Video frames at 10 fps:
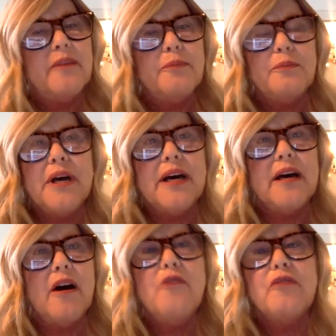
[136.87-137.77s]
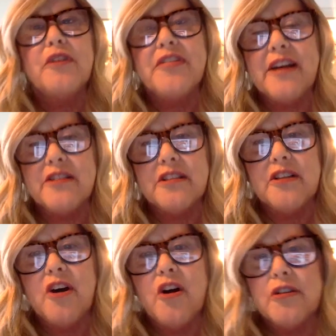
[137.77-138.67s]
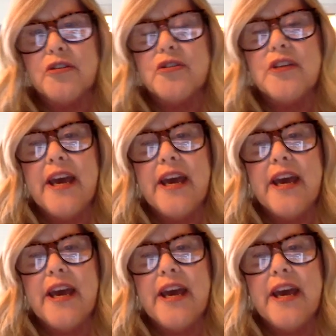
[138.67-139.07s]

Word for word: uh, over a thousand dollars